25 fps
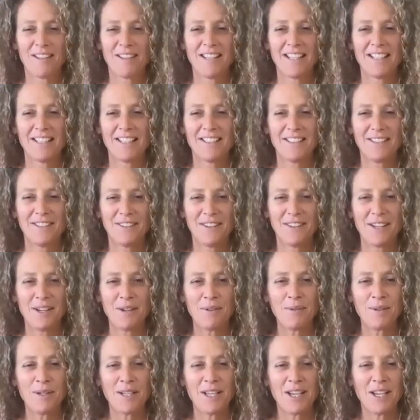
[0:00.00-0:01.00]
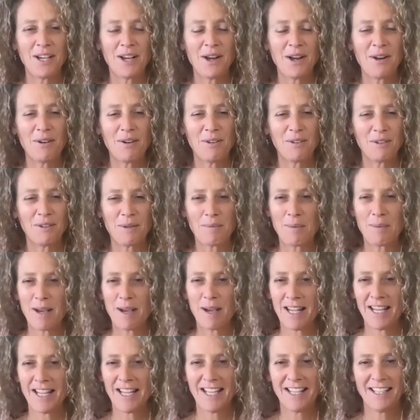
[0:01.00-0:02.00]
So there we go,
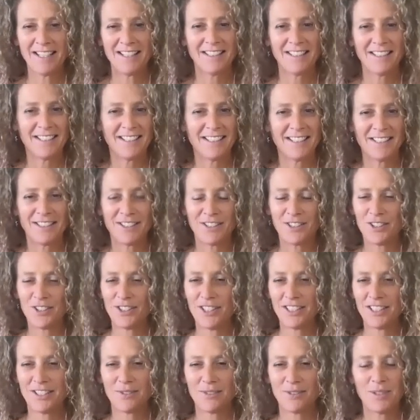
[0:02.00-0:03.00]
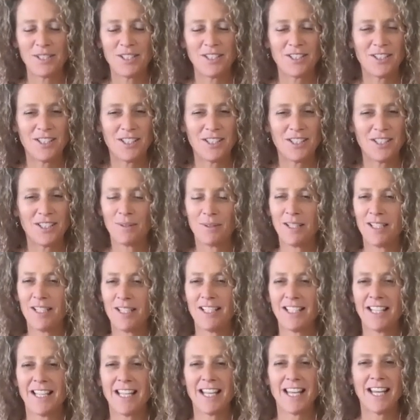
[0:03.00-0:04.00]
everybody. We just
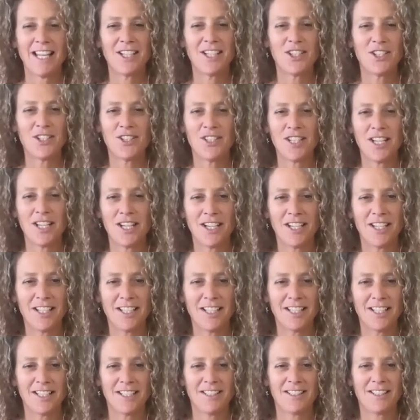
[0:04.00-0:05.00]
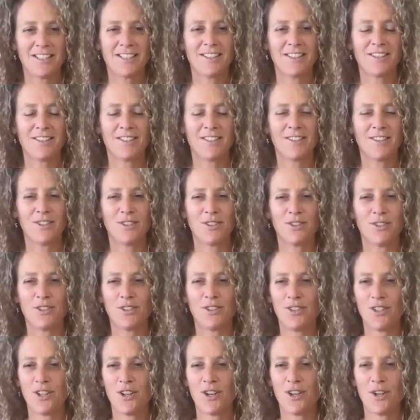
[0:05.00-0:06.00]
wanted to again share this to
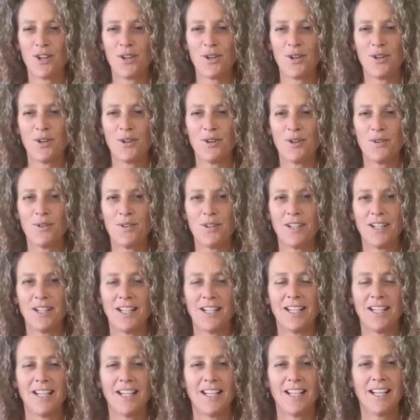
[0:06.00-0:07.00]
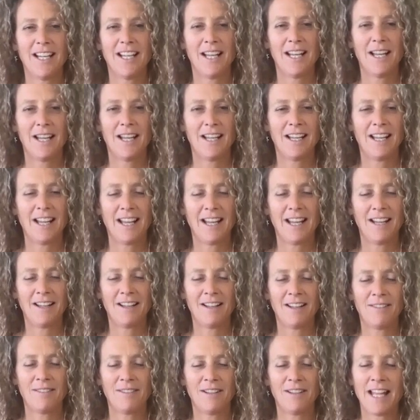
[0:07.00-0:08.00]
show,
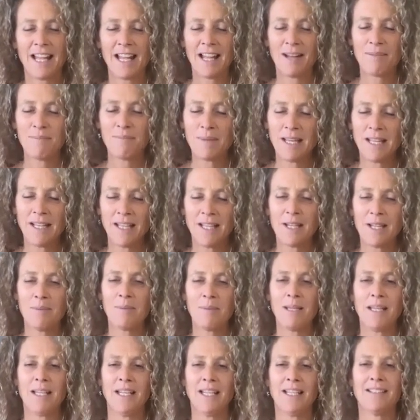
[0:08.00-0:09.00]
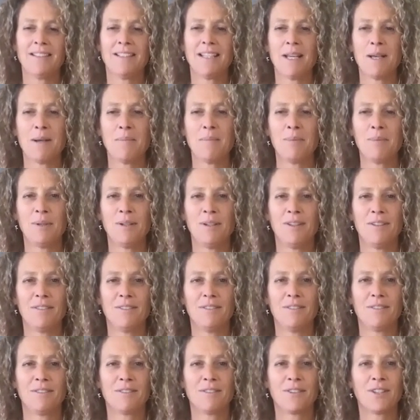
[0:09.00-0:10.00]
let Amelia be an
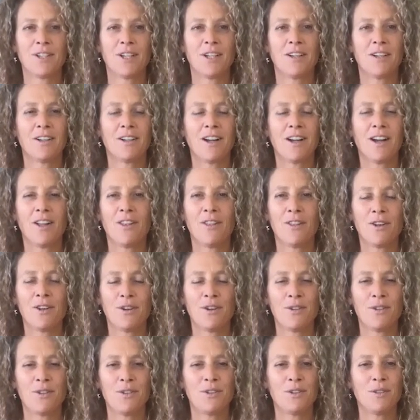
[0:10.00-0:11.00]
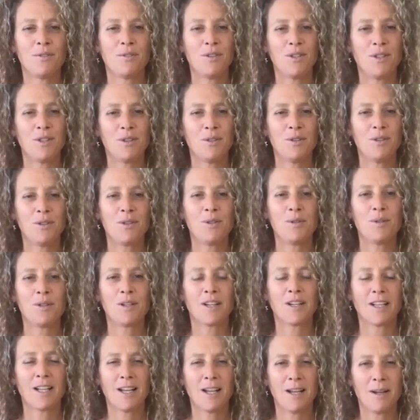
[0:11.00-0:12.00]
example for those of you who
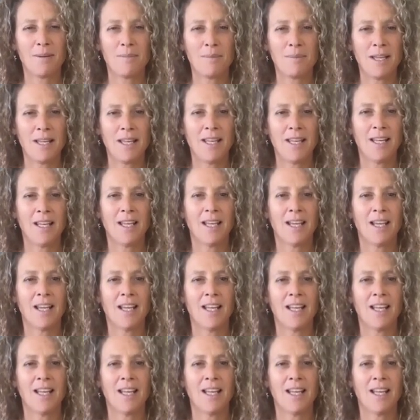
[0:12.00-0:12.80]
are coming